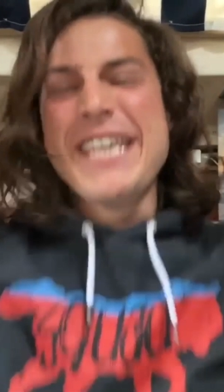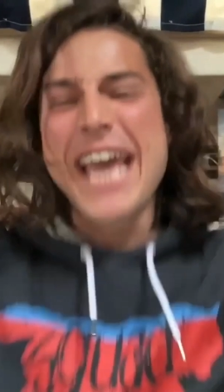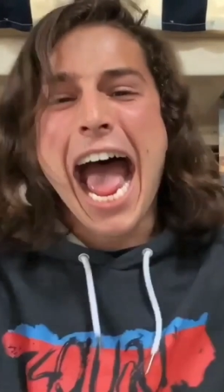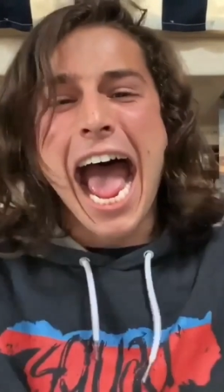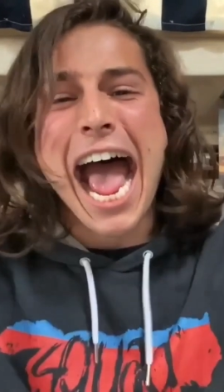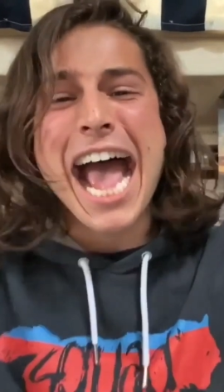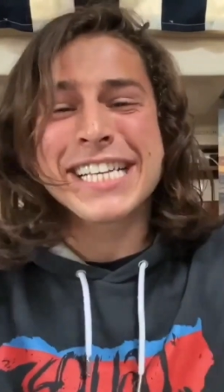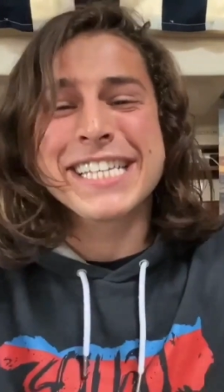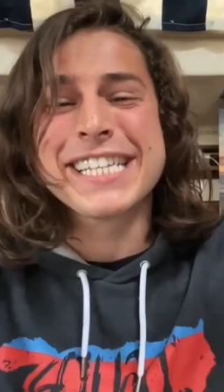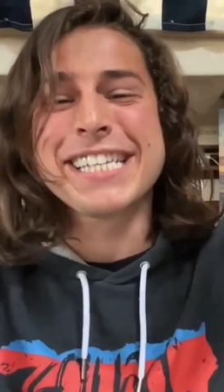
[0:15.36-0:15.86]

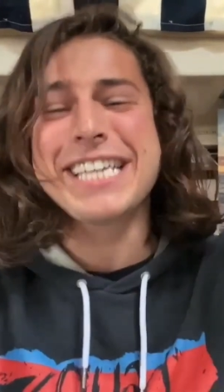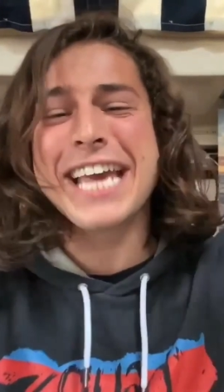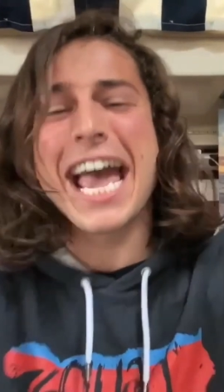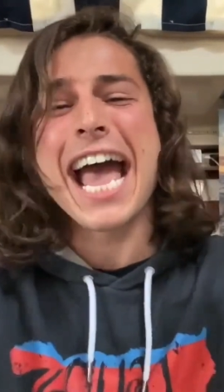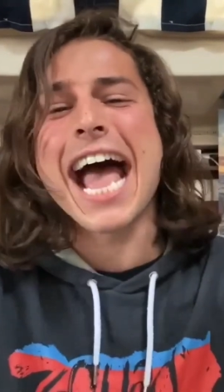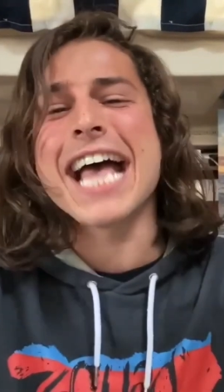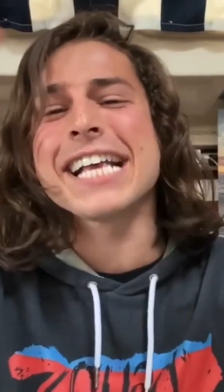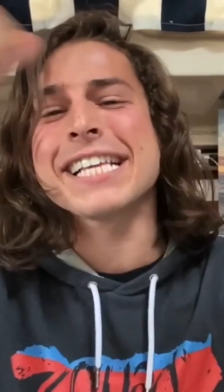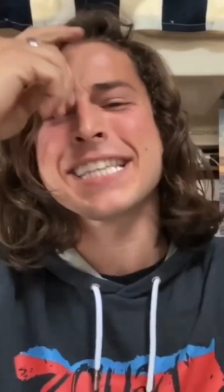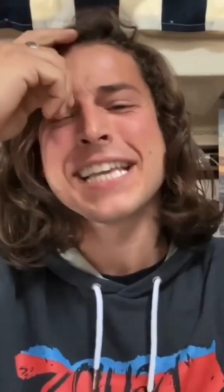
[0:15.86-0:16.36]
Yes,
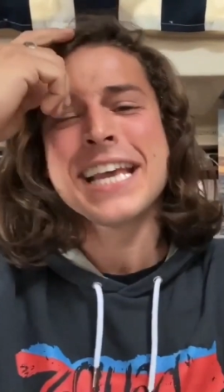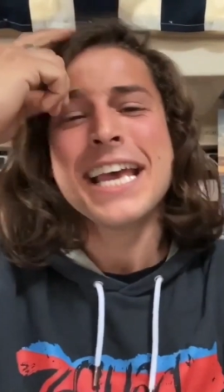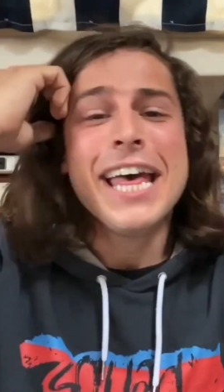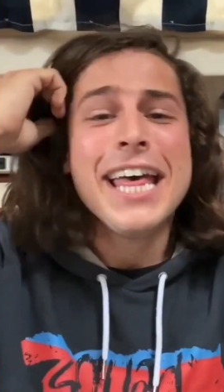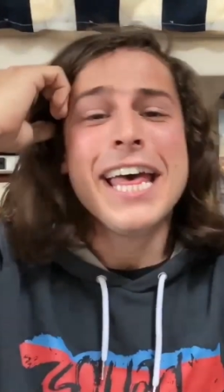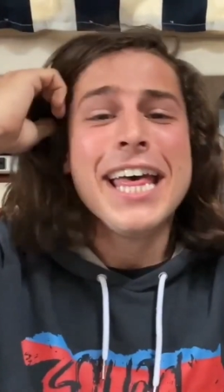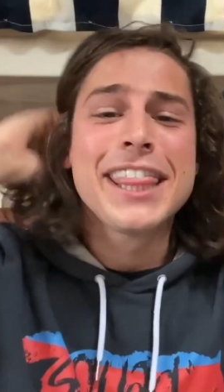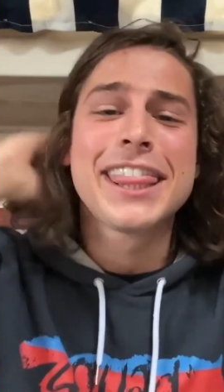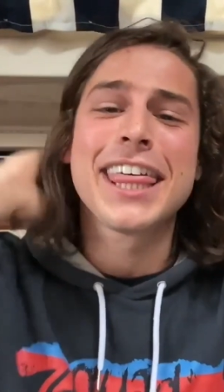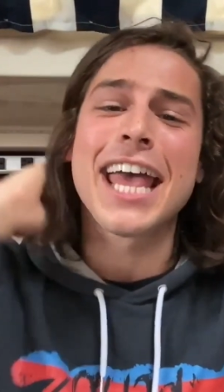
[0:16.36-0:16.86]
yes!
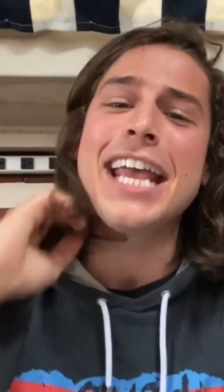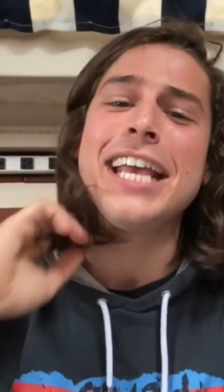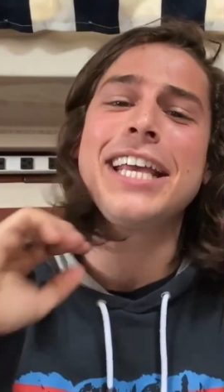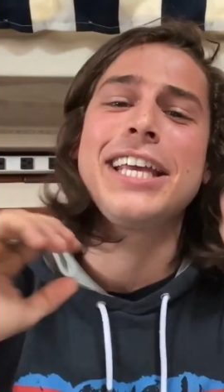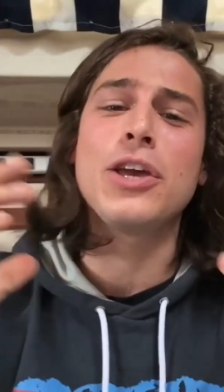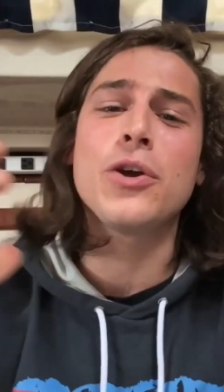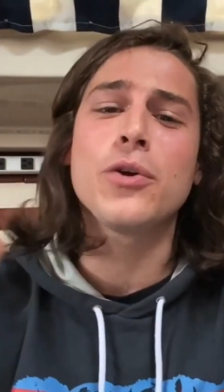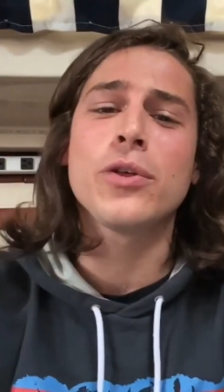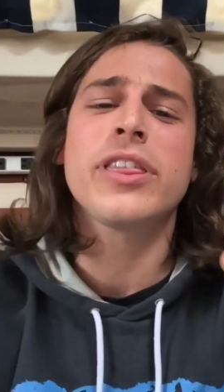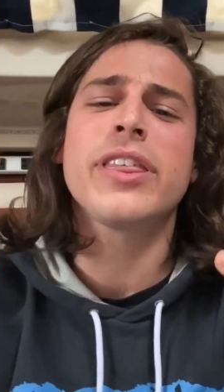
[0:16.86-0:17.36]

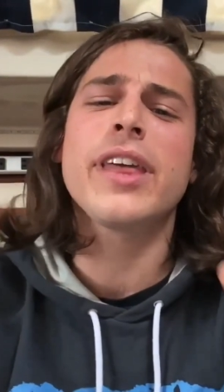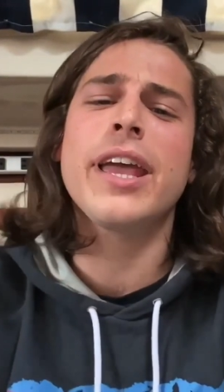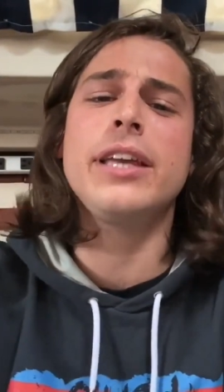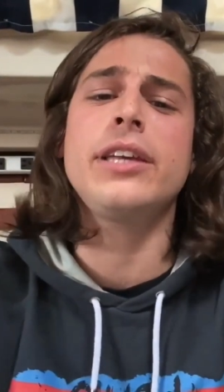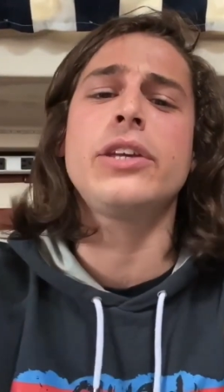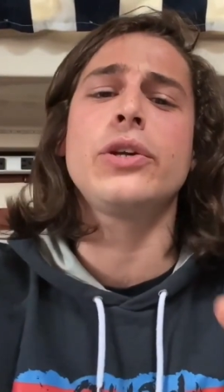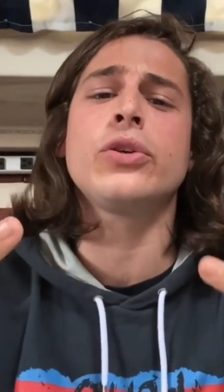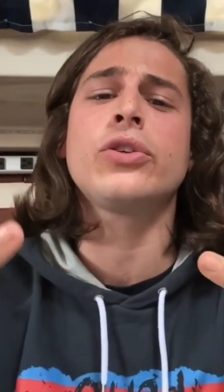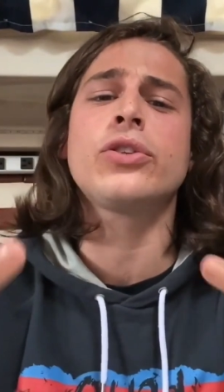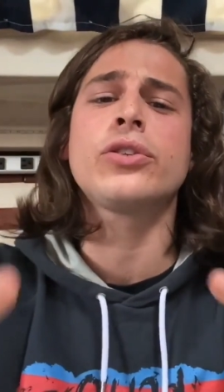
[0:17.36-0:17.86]
Thank you,
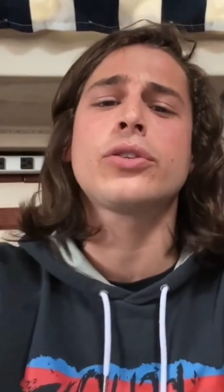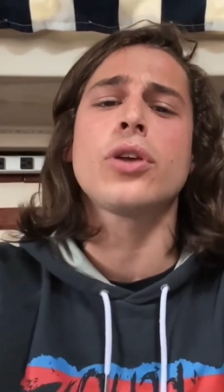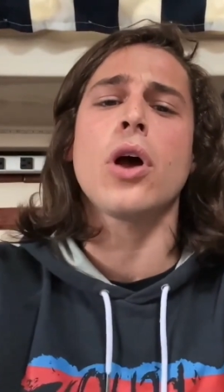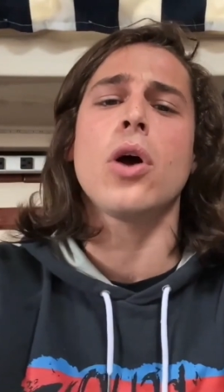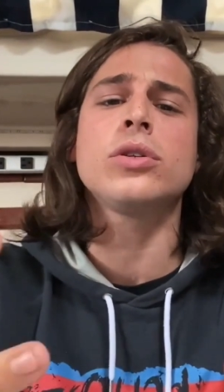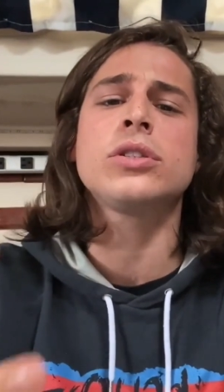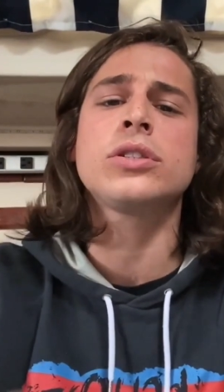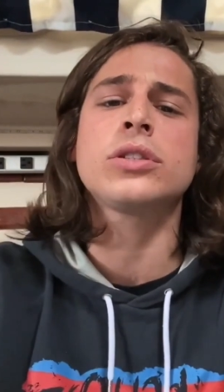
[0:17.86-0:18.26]
thank you so,